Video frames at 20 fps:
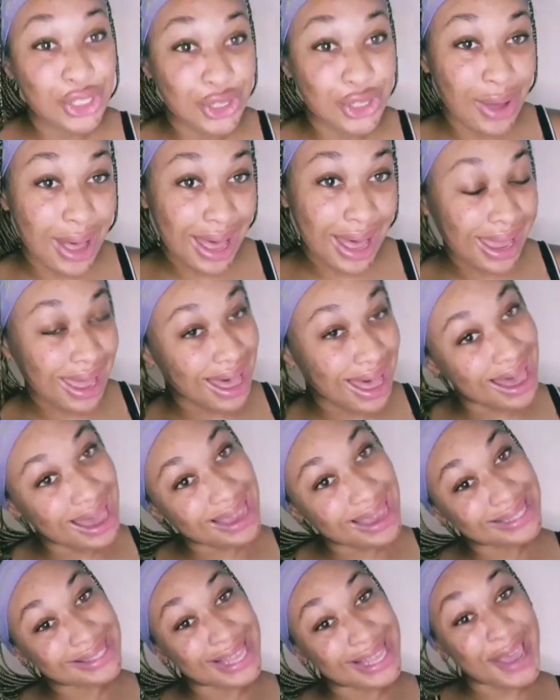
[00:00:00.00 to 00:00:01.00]
So hi
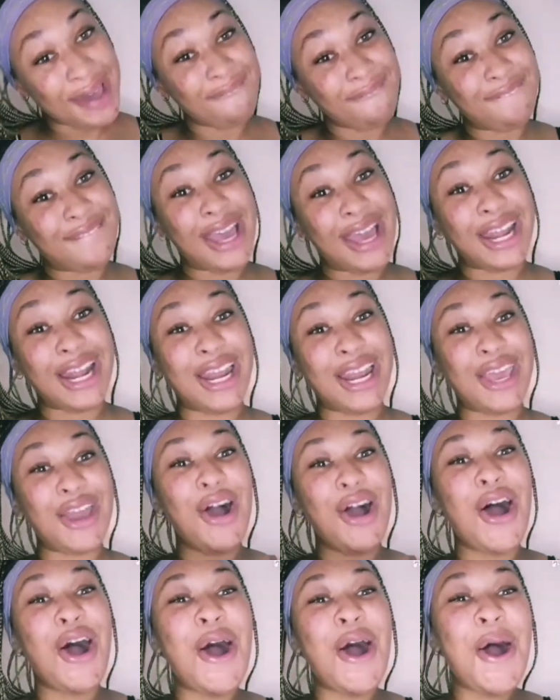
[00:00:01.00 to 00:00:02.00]
guys, I am finally
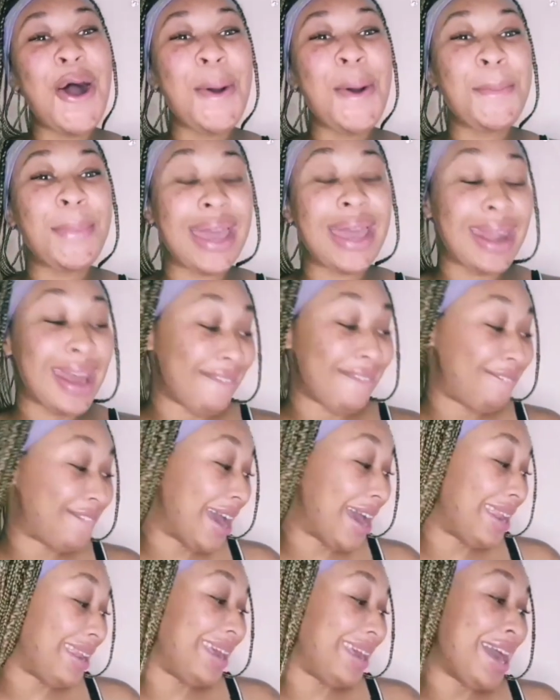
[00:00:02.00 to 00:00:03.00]
home
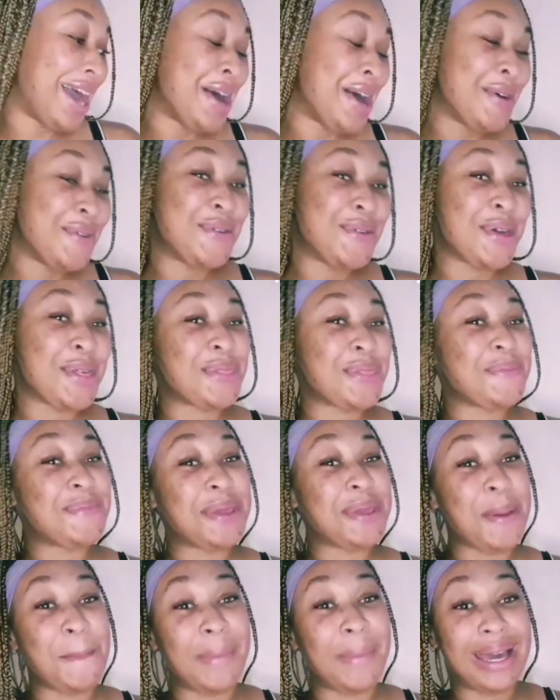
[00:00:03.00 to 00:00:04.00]
with
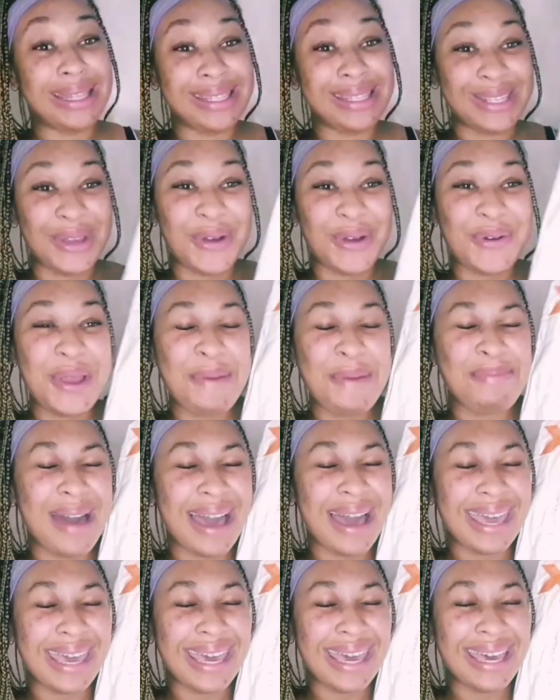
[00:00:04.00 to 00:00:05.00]
me my degree
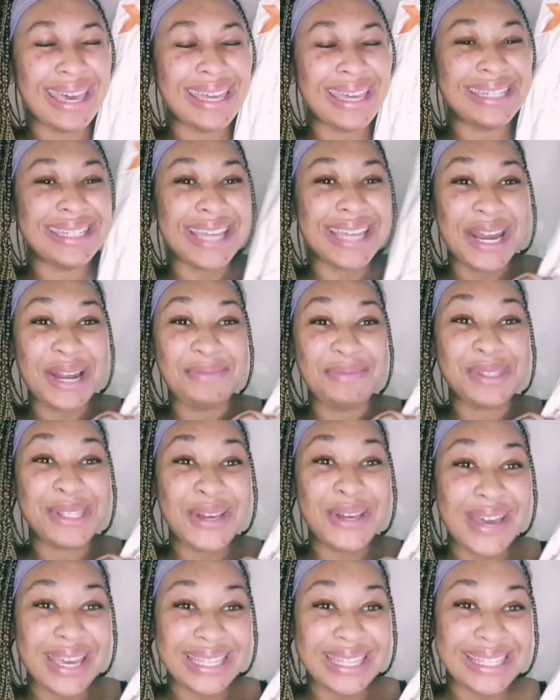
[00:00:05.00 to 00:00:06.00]
package and I'm
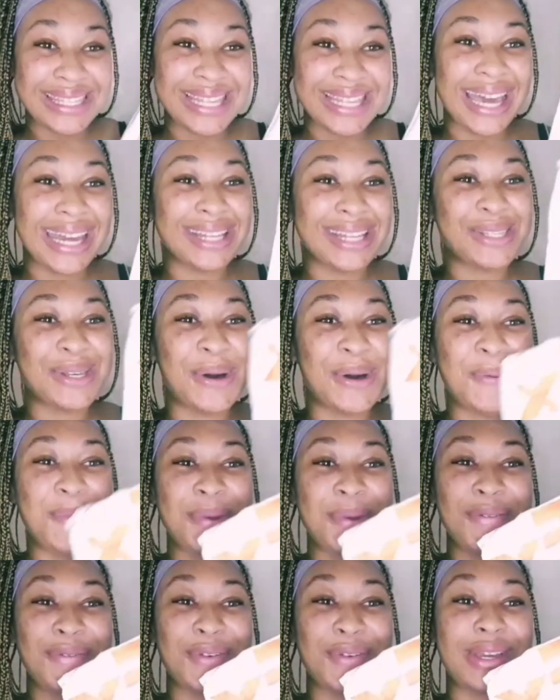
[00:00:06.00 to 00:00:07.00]
so excited to open
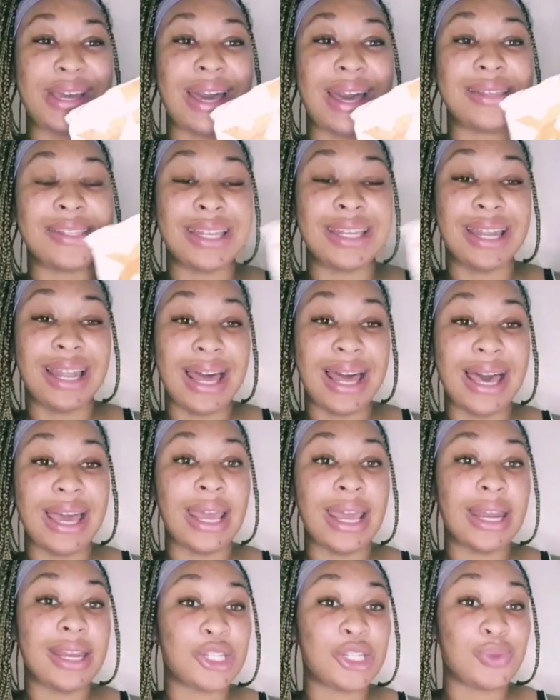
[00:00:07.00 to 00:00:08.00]
it for you guys
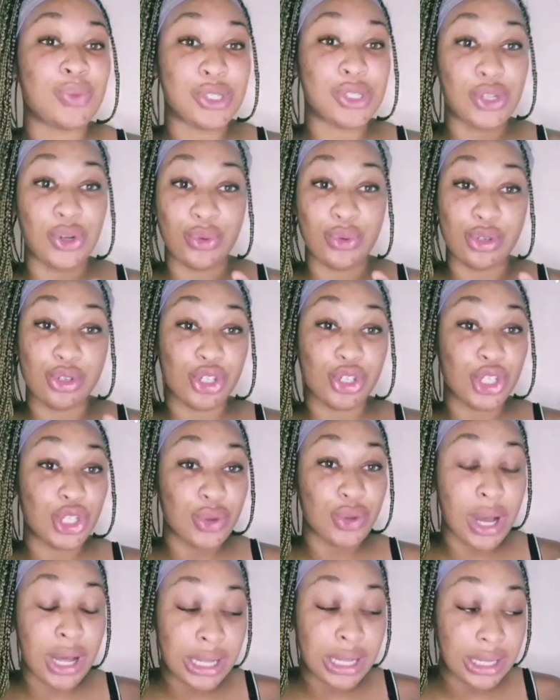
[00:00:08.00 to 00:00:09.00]
online. This was a real
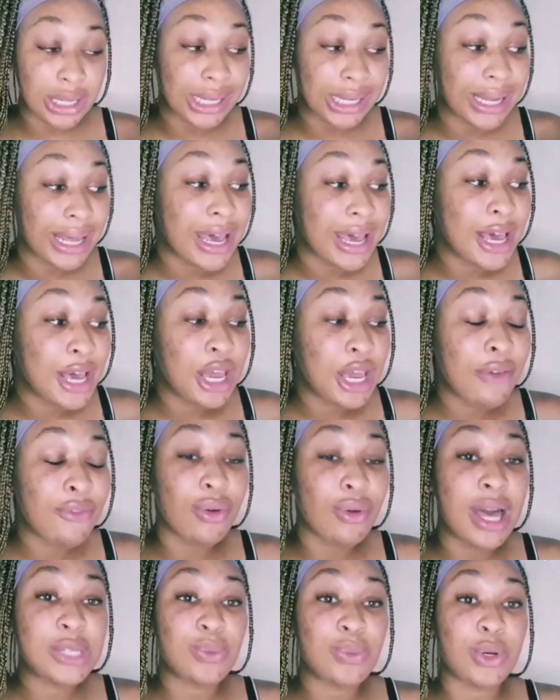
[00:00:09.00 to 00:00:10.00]
struggle. If you
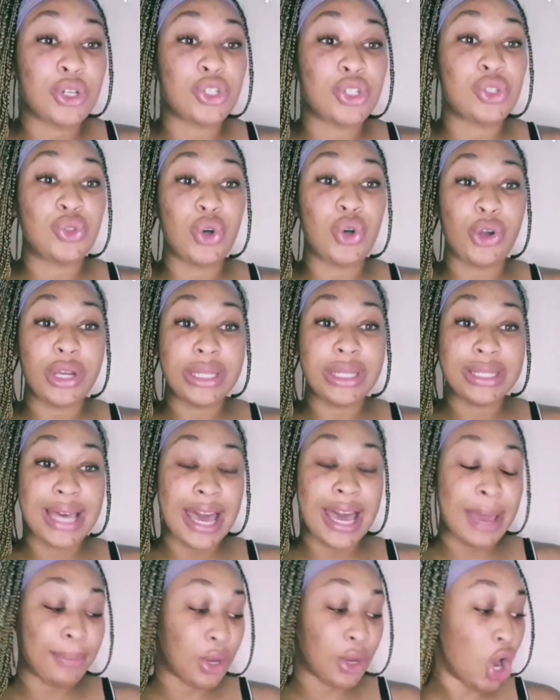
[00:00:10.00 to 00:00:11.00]
guys want a story
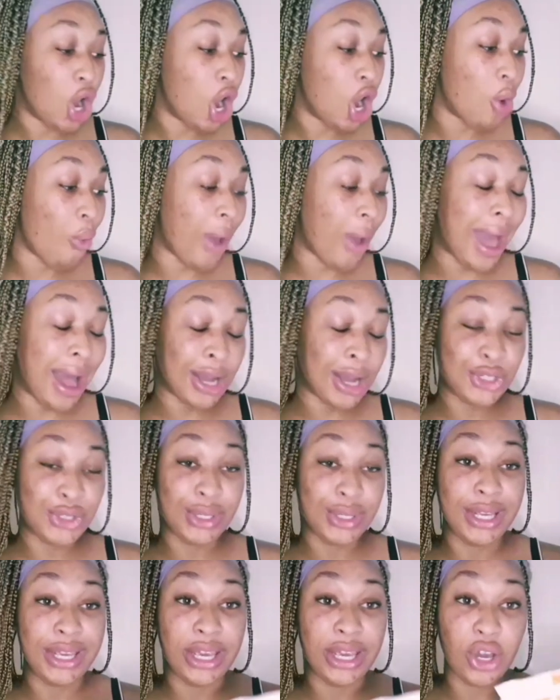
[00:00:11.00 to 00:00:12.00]
time and how I
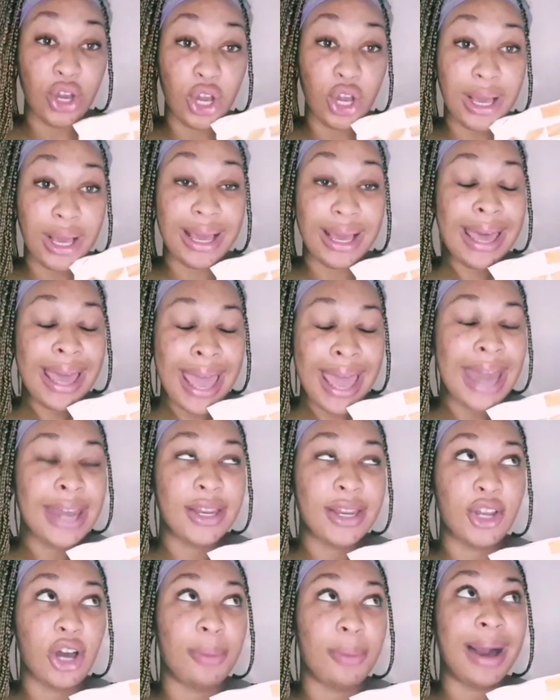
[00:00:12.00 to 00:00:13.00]
actually
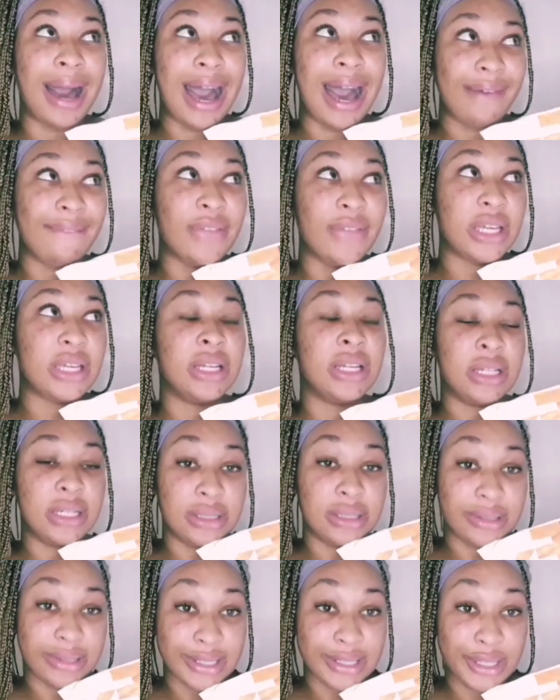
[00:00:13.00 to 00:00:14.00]
ended up having
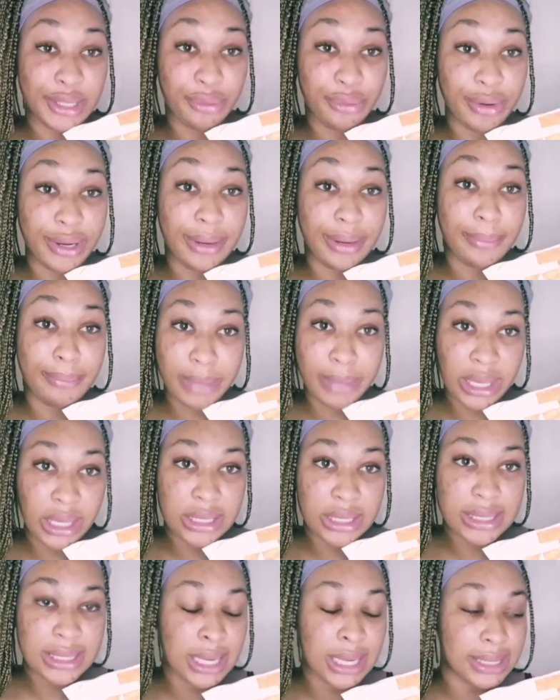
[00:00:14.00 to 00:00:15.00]
this degree
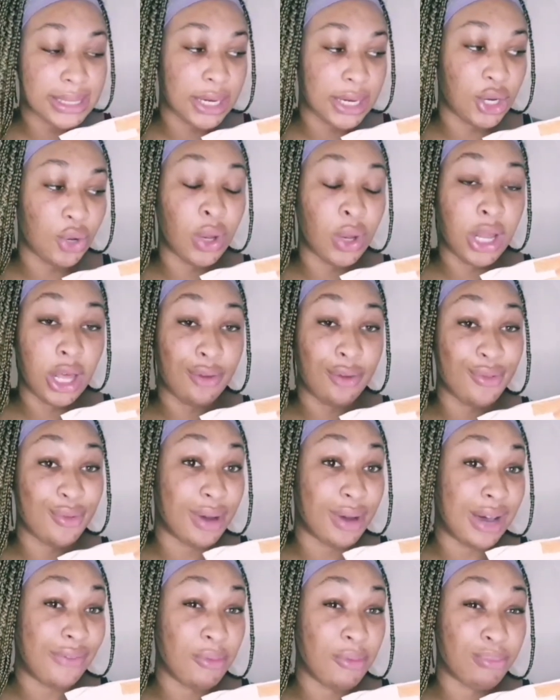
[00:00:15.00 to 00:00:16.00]
mailed because I know a lot of you
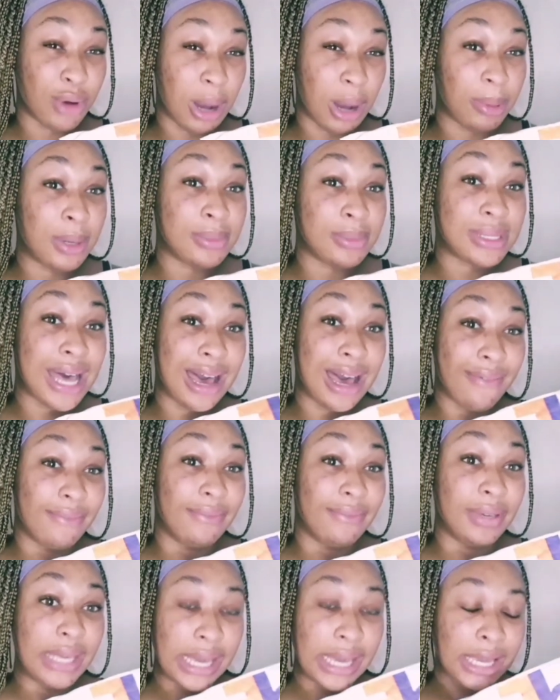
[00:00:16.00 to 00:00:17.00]
having problems have
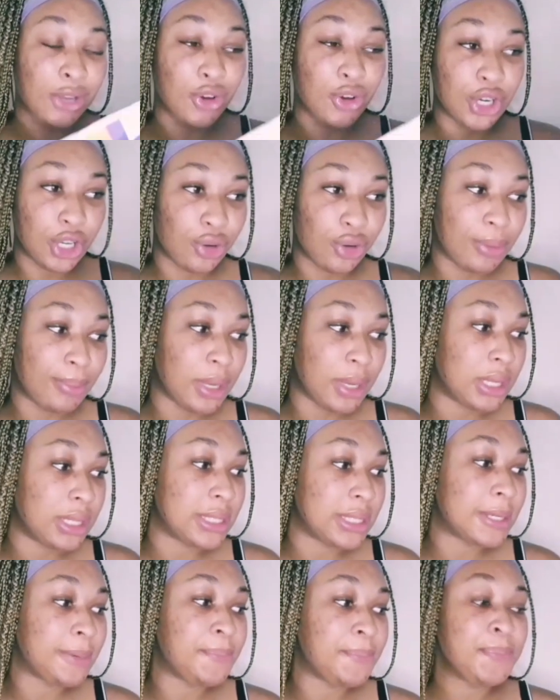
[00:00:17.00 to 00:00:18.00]
getting your degree
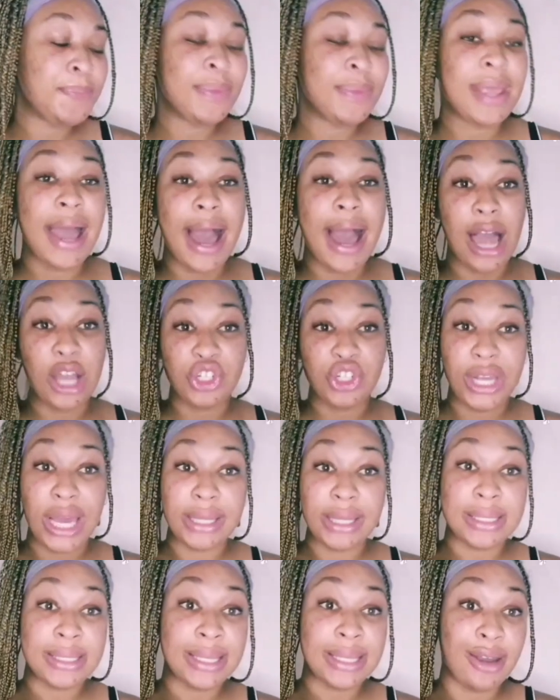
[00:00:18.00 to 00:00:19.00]
mailed. I actually had
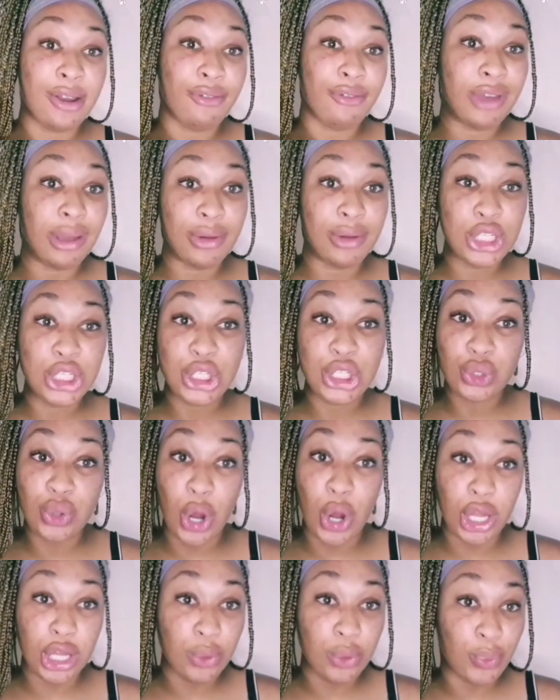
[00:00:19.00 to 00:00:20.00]
to send a very
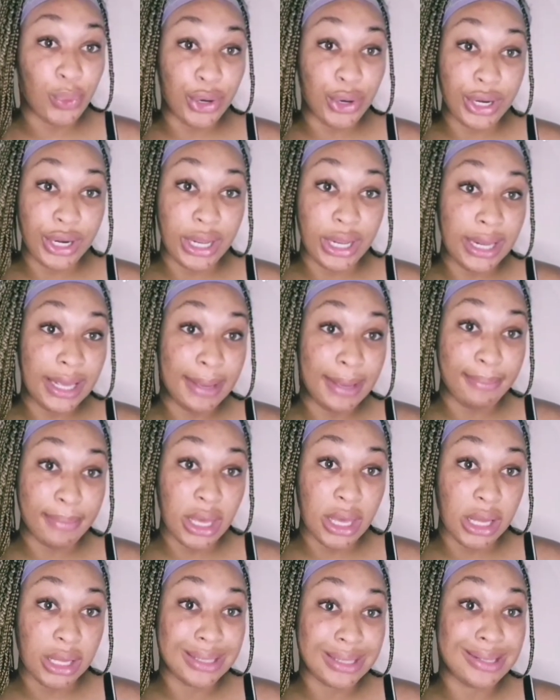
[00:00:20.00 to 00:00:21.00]
strongly worded
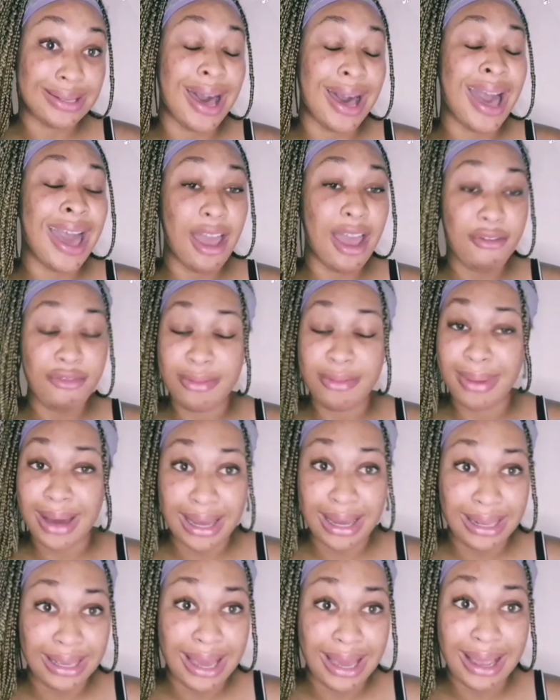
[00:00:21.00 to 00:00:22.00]
email to
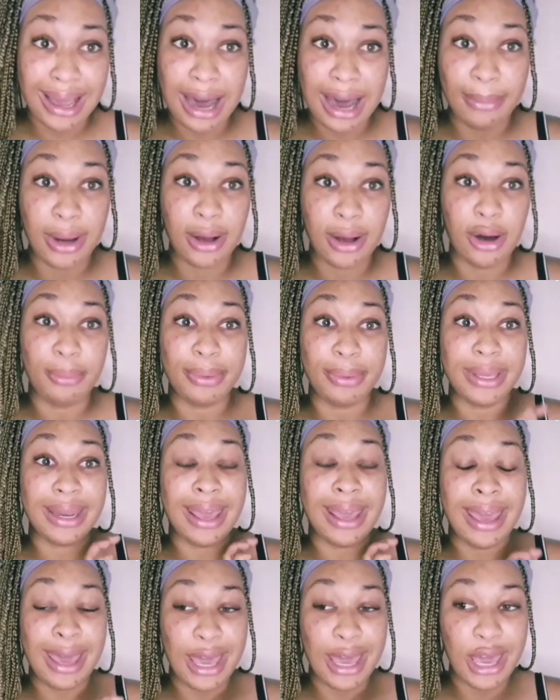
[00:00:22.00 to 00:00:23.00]
everybody. I carbon copied
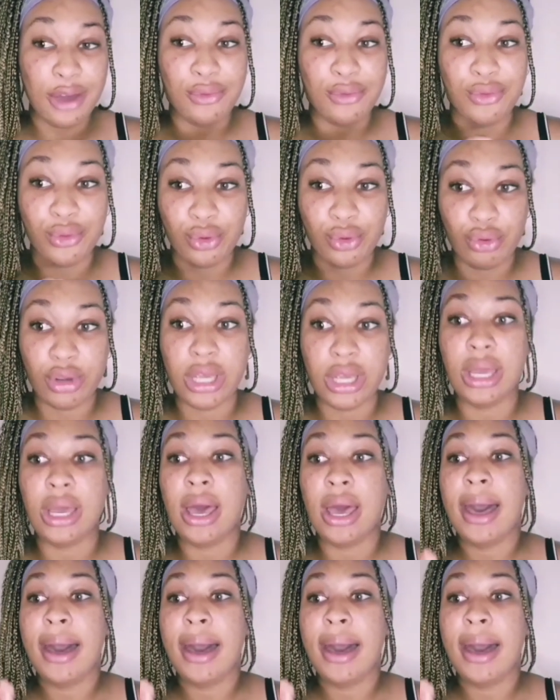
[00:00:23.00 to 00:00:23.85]
everybody